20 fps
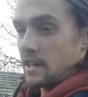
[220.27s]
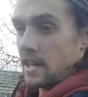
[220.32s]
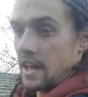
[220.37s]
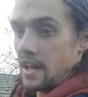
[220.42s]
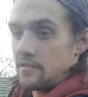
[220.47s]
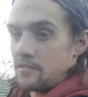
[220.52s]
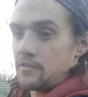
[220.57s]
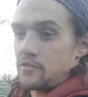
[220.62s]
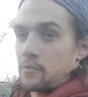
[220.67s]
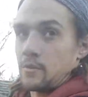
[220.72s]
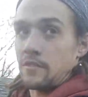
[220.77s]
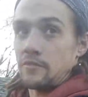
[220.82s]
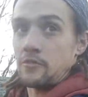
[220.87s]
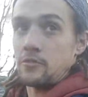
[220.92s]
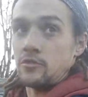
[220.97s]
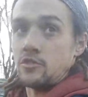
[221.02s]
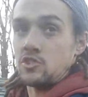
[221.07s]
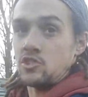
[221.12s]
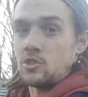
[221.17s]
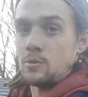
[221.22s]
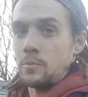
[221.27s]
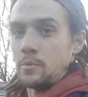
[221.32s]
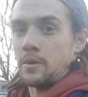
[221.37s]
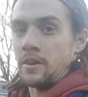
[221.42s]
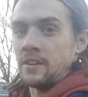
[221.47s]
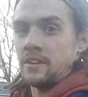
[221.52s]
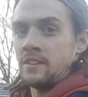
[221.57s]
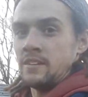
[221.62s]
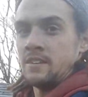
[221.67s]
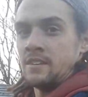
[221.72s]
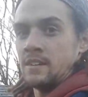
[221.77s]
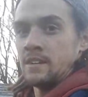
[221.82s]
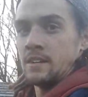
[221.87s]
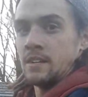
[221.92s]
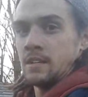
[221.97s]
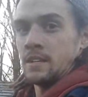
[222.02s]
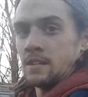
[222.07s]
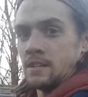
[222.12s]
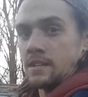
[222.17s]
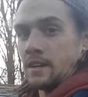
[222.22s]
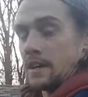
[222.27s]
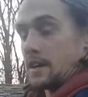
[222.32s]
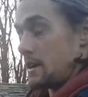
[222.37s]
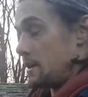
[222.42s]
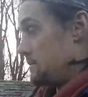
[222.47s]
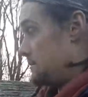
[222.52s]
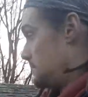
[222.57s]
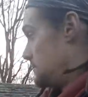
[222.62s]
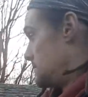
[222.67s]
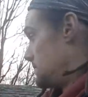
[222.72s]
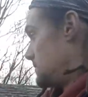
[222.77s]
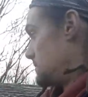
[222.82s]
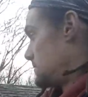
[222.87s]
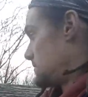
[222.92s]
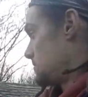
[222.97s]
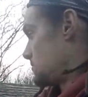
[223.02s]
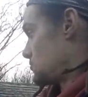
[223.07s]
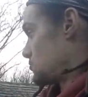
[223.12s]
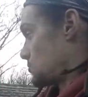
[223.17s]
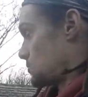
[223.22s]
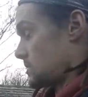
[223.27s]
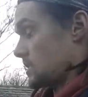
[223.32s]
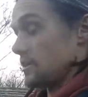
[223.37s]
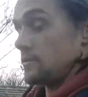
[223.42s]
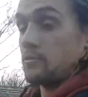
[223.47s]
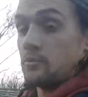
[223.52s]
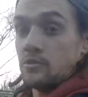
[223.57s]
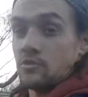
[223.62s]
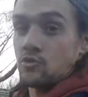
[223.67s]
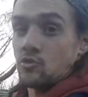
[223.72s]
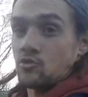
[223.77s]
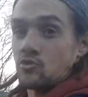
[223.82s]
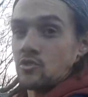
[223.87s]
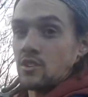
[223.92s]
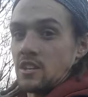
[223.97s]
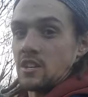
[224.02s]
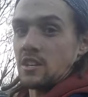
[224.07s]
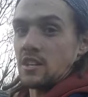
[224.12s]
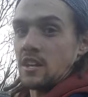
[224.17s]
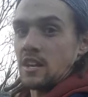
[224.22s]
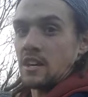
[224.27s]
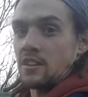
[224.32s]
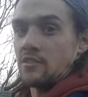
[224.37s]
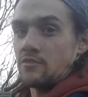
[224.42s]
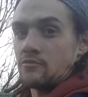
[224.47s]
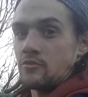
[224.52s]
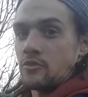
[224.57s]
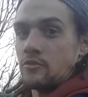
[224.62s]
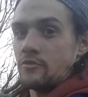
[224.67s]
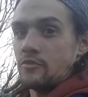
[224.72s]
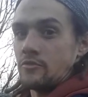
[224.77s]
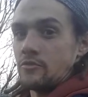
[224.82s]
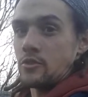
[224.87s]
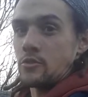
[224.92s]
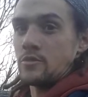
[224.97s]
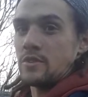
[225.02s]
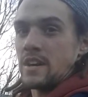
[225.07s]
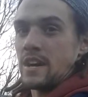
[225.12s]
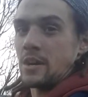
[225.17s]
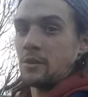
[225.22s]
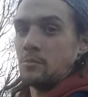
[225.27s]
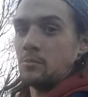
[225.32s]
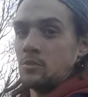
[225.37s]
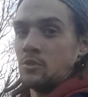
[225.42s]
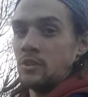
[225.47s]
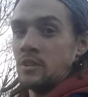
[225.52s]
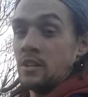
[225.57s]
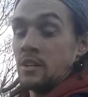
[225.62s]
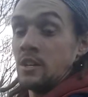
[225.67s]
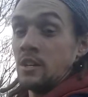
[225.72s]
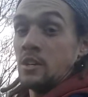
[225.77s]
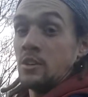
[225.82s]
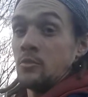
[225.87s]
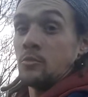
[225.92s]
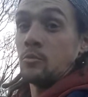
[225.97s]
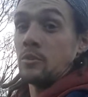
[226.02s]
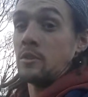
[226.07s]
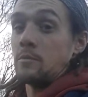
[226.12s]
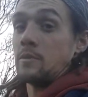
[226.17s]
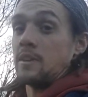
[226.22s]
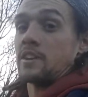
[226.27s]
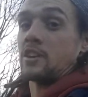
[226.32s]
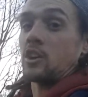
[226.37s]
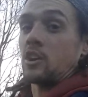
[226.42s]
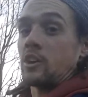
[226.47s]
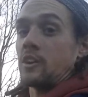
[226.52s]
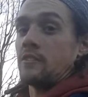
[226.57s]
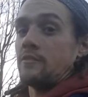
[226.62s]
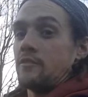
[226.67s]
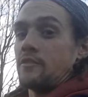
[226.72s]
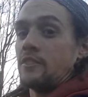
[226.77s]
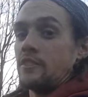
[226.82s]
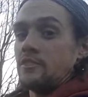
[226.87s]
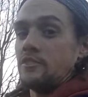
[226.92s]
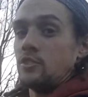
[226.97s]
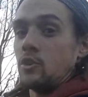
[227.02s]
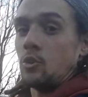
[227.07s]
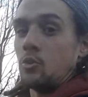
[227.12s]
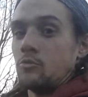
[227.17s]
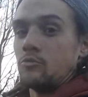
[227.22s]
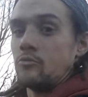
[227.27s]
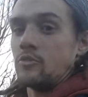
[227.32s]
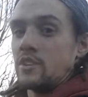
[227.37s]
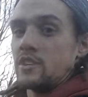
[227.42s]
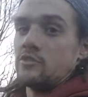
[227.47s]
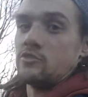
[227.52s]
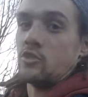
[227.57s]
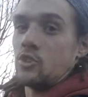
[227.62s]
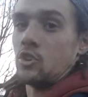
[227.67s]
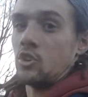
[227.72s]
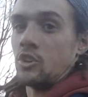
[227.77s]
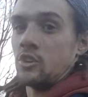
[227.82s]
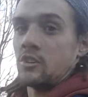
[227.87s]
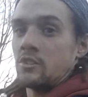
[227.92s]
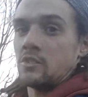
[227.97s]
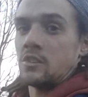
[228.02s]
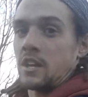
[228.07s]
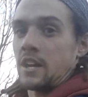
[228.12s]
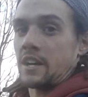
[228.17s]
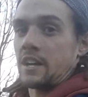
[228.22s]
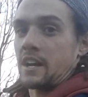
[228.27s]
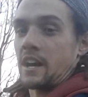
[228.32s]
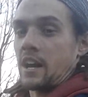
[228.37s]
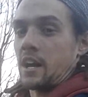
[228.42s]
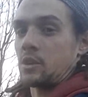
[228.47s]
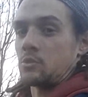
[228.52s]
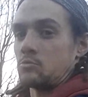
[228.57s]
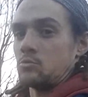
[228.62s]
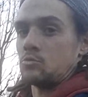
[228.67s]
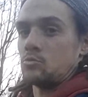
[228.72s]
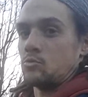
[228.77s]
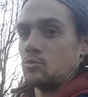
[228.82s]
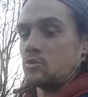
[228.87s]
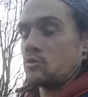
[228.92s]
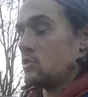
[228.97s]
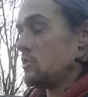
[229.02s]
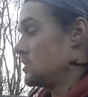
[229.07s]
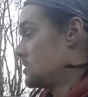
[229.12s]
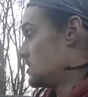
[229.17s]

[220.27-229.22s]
Everything went through the chipper, so we're left with just the root now. But with it being a conifer, they don't regrow like a hardwood would.